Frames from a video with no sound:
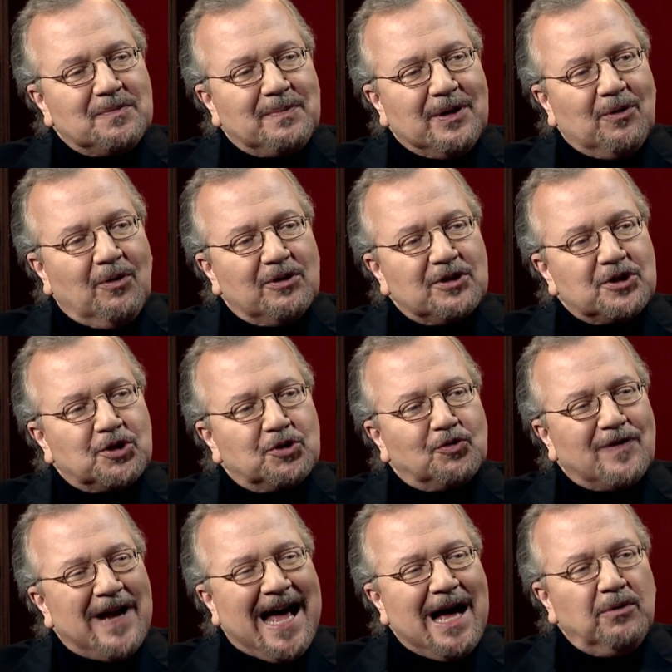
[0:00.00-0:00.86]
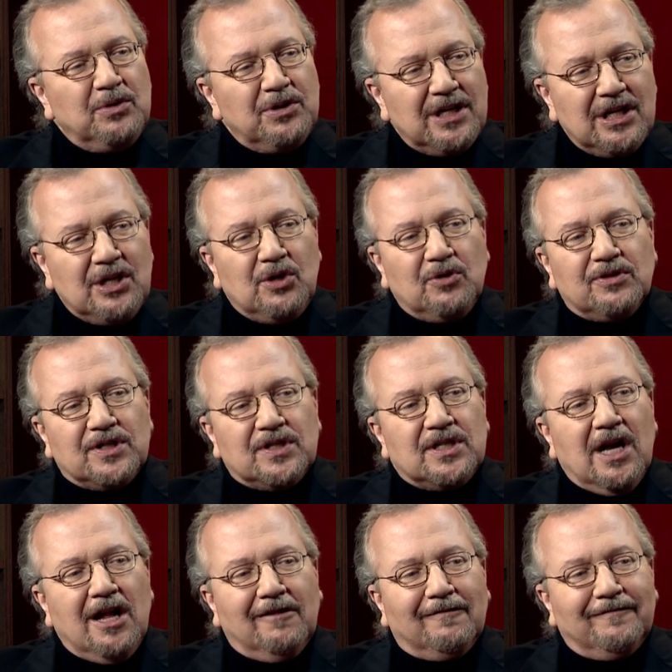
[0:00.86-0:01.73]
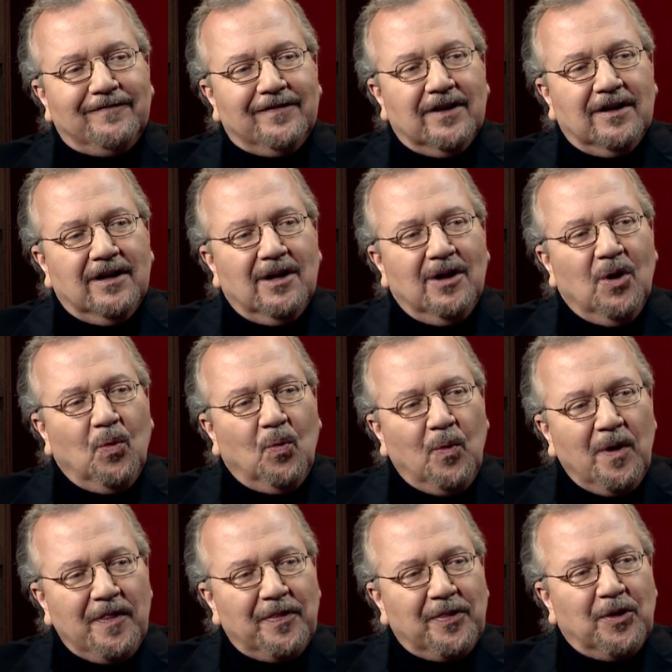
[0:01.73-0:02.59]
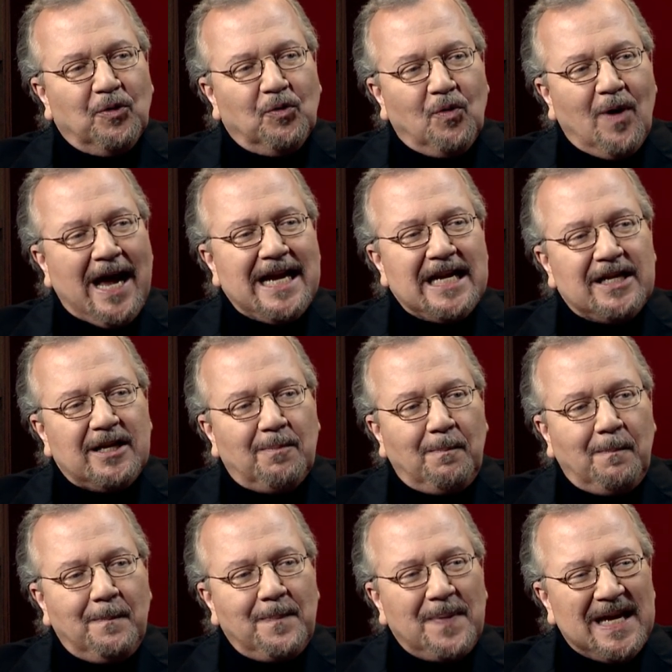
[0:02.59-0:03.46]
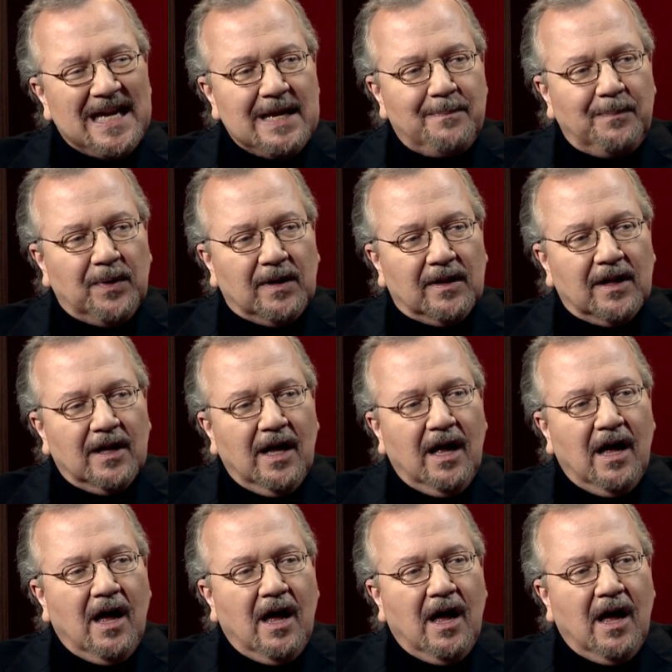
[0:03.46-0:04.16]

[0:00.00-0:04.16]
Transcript: Because surrounding yourself with the right people